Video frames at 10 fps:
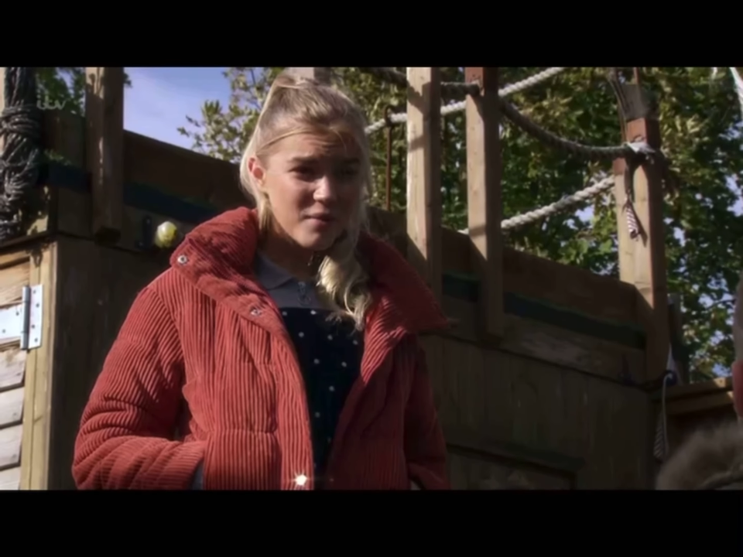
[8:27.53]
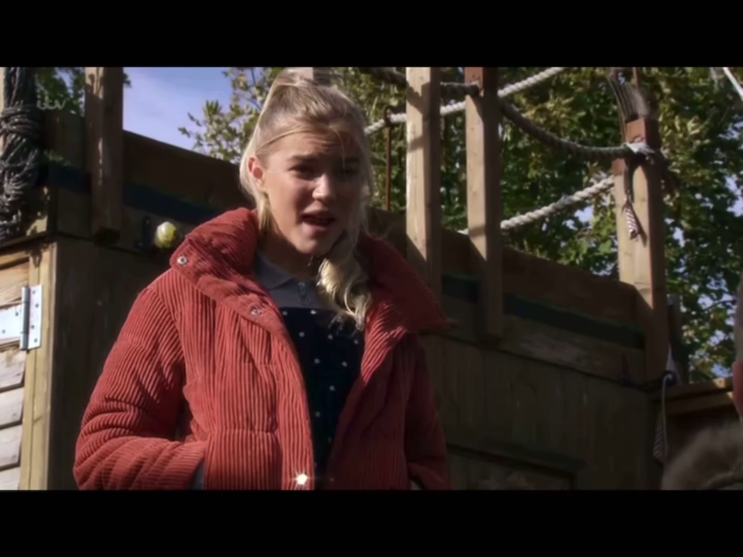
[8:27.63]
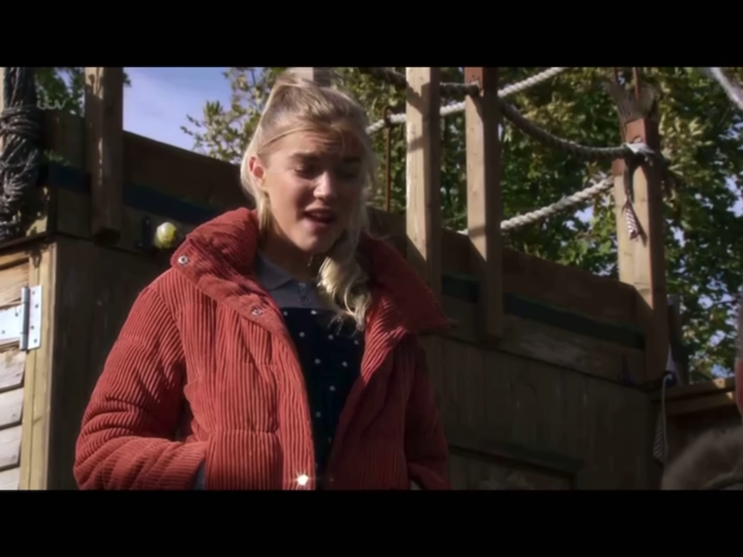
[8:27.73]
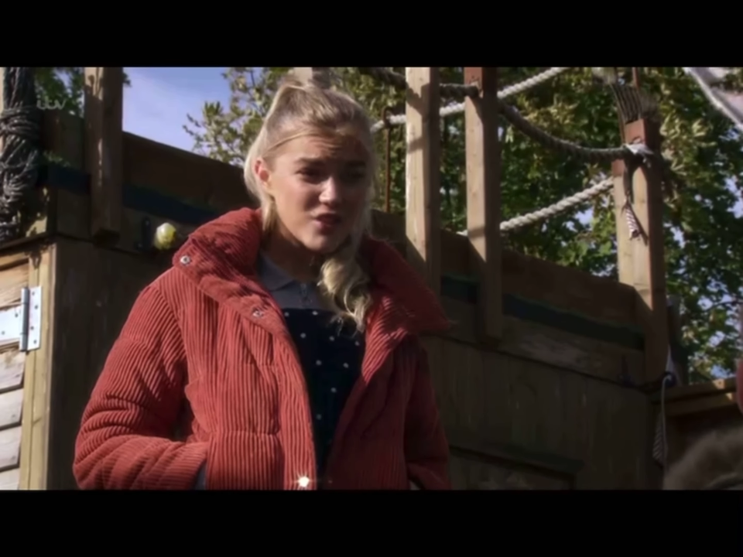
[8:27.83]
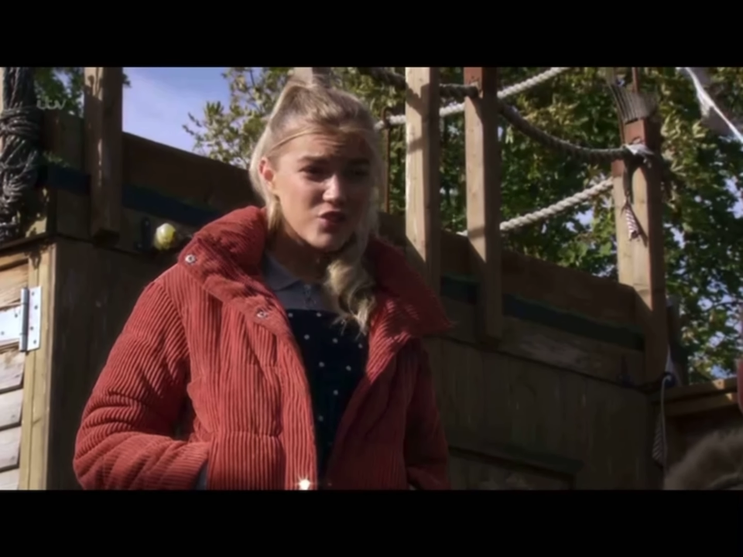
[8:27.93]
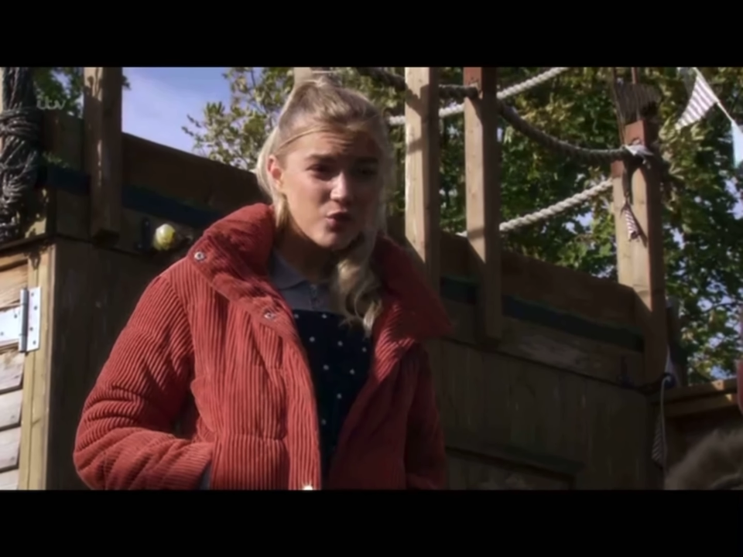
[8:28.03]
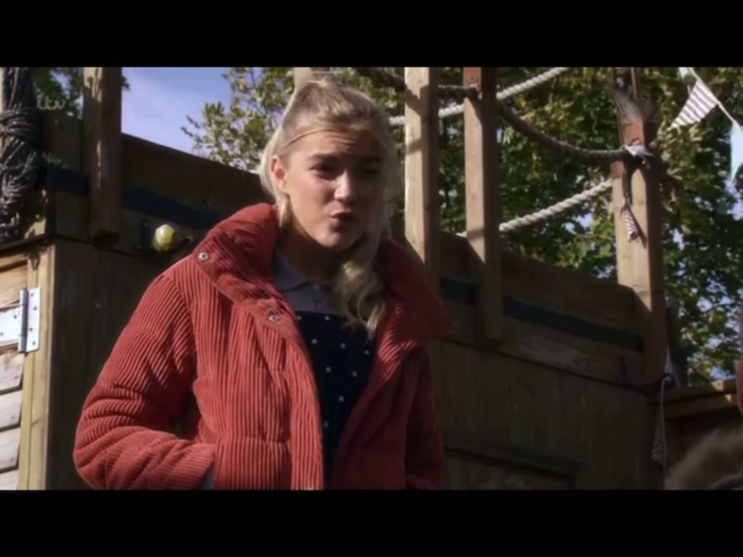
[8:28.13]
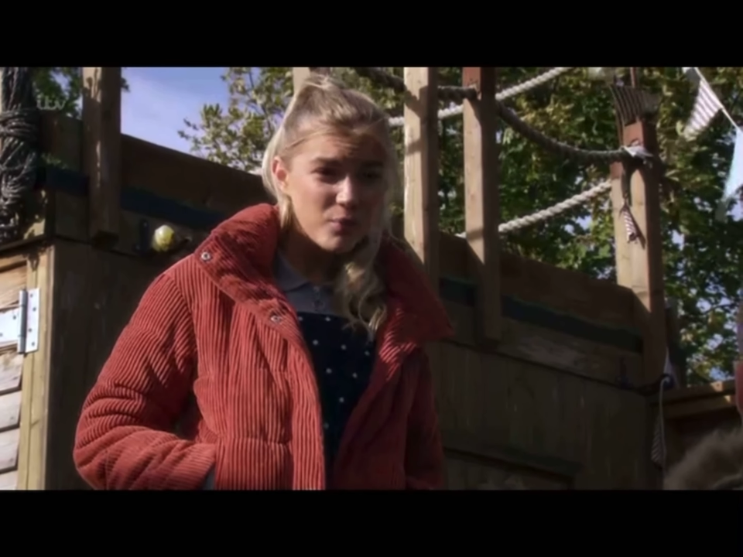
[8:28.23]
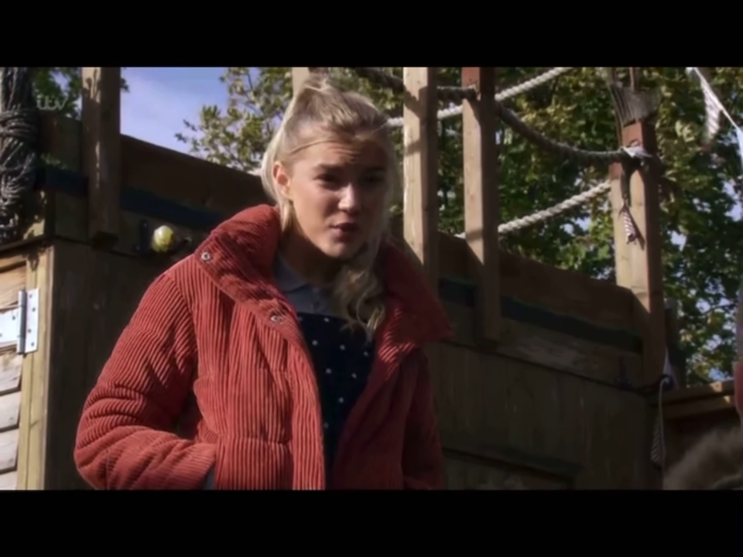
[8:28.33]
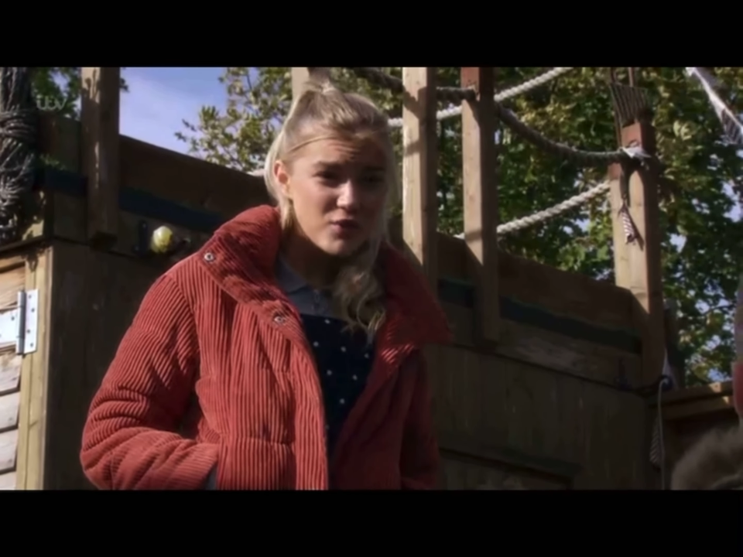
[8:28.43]
We hacked the school
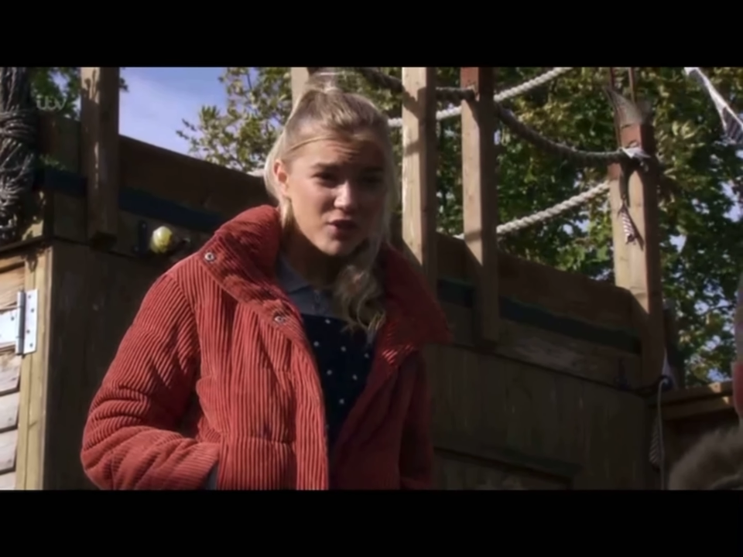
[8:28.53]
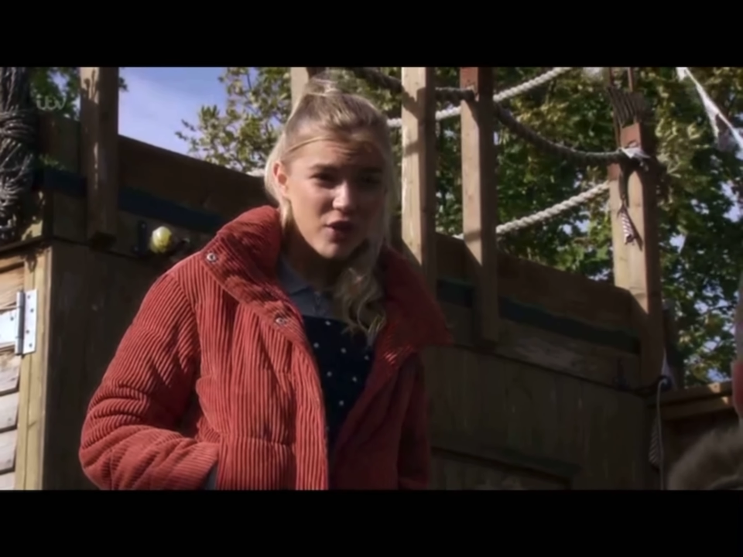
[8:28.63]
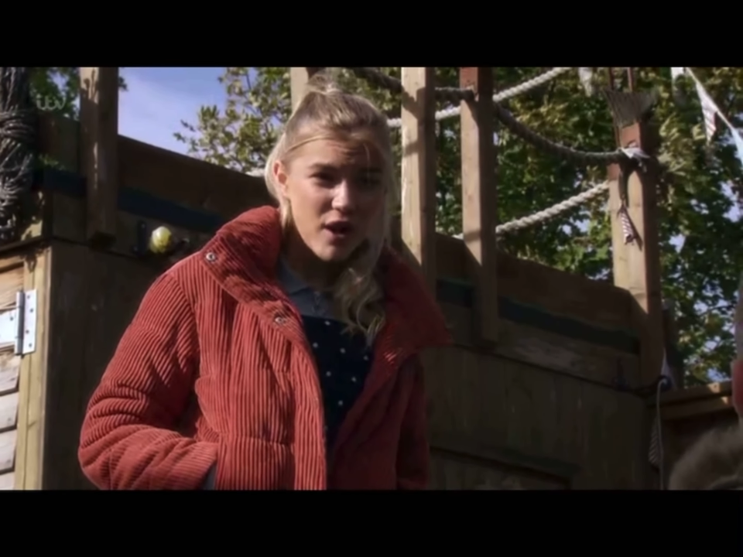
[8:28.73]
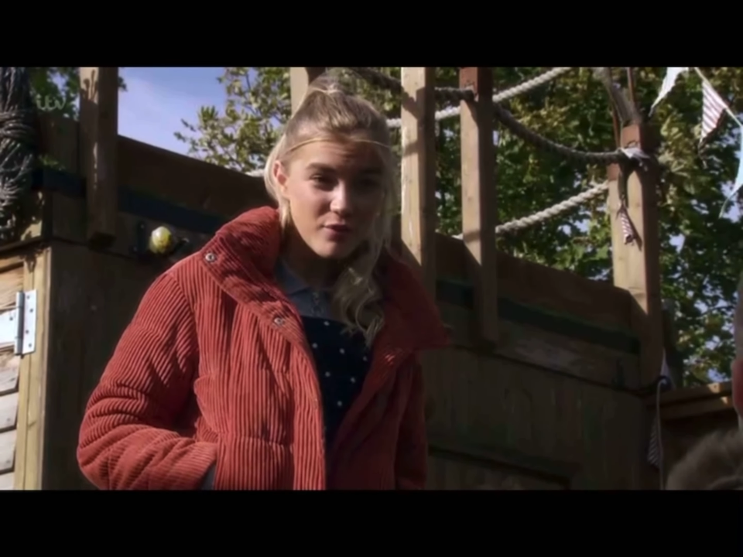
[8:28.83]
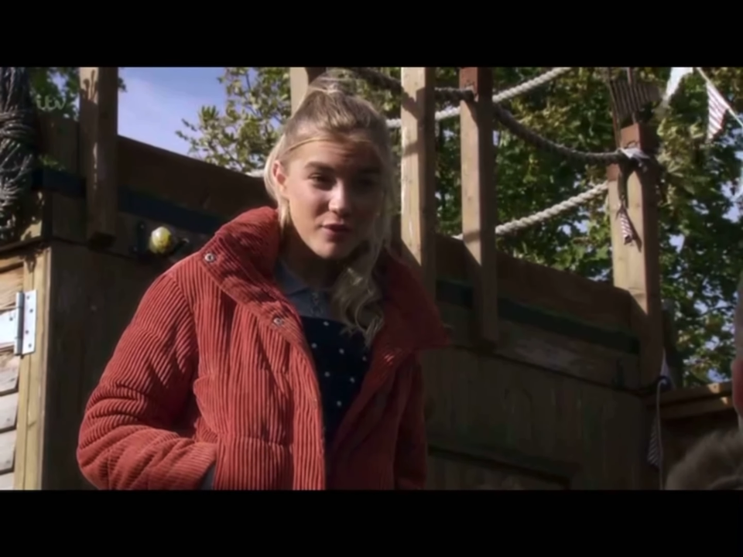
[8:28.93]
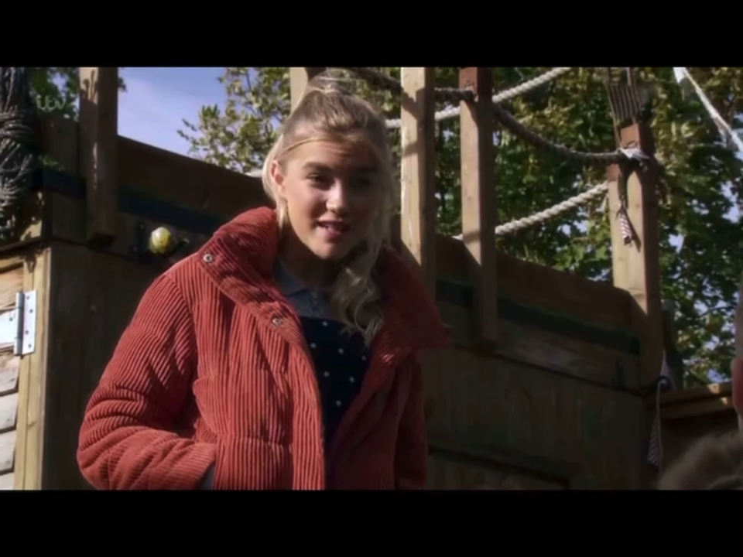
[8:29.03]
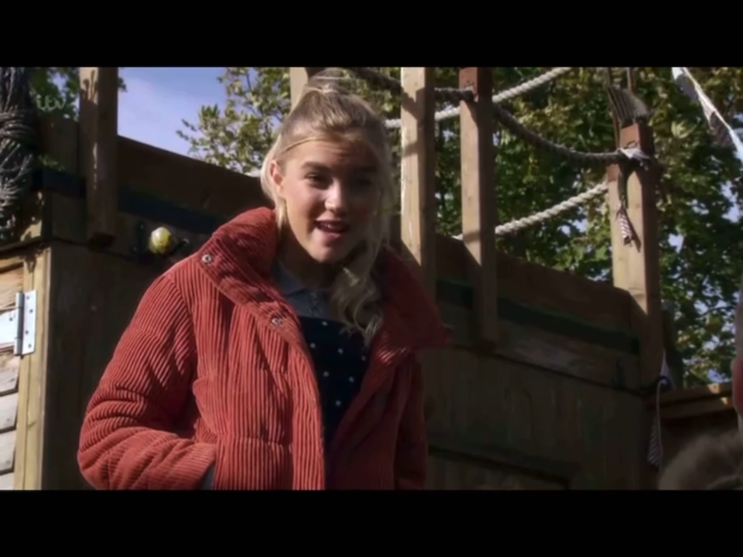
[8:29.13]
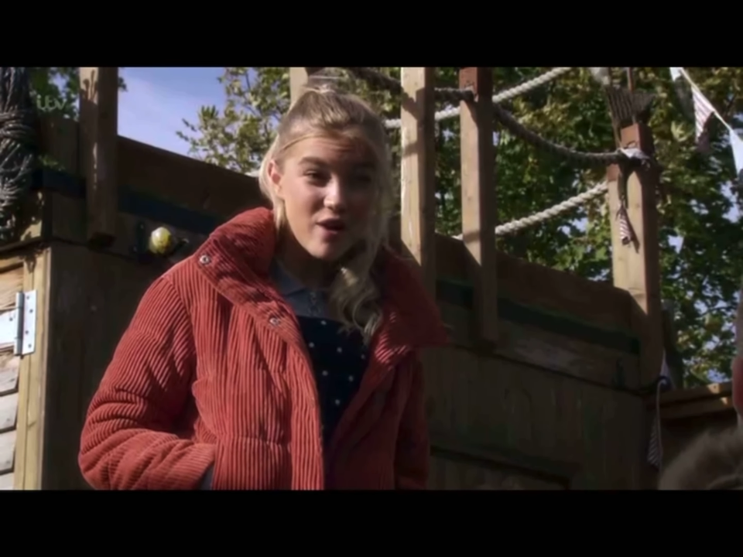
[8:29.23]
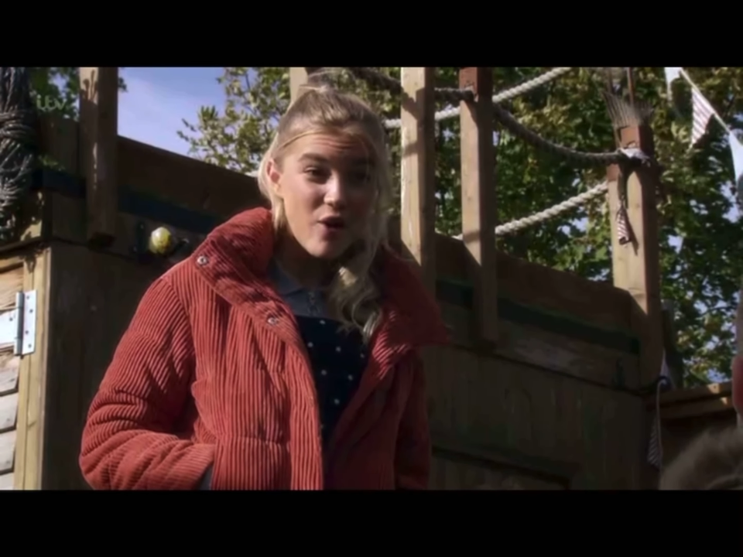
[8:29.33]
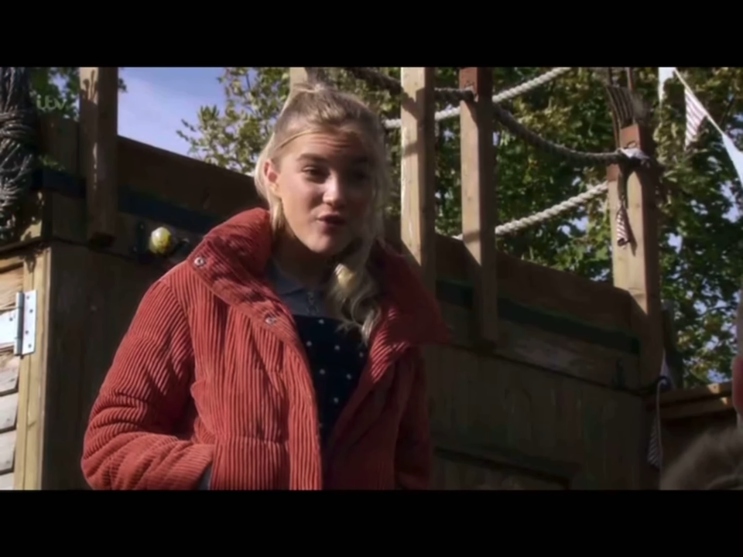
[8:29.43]
computer, got everyone a
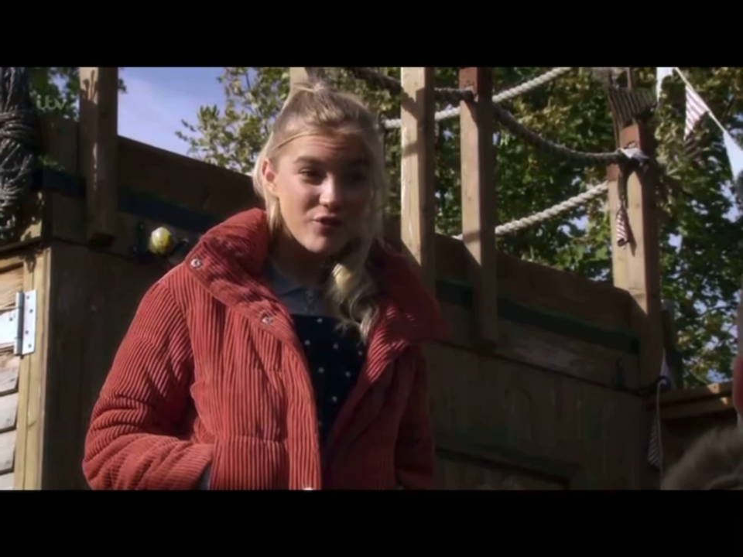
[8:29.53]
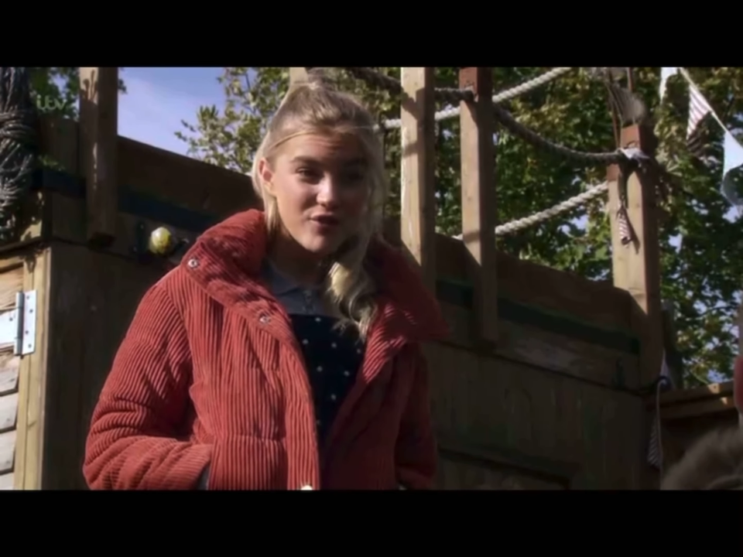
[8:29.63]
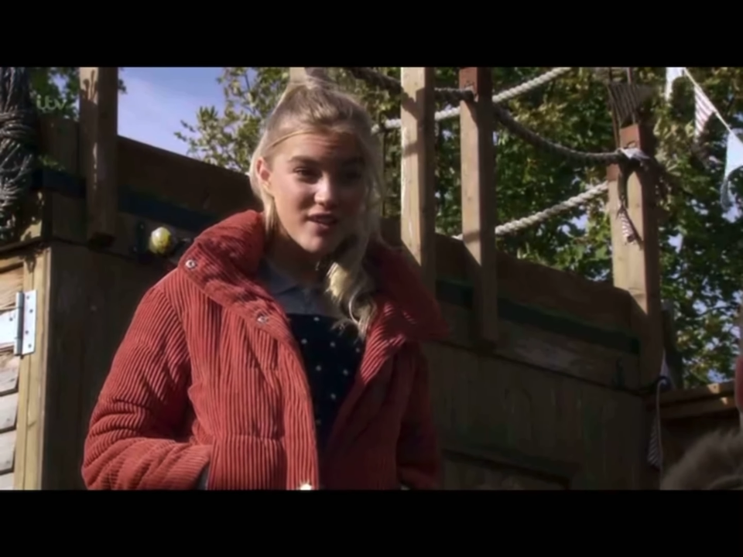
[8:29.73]
day off.